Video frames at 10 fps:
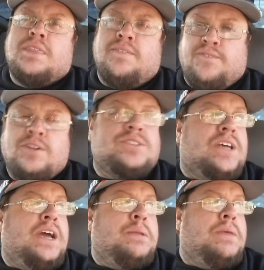The
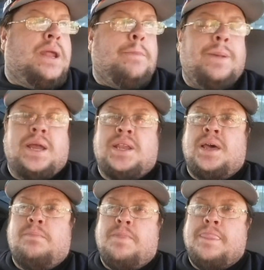first item that I picked
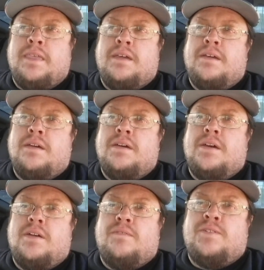up
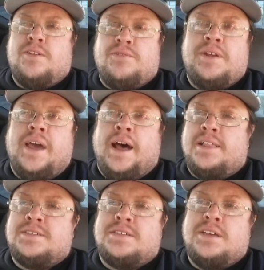for
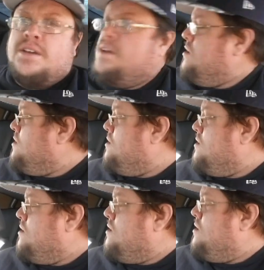
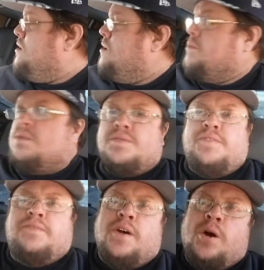$3 was
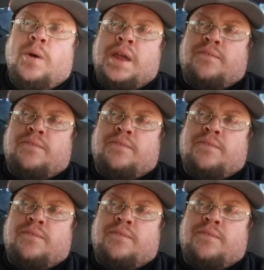FIFA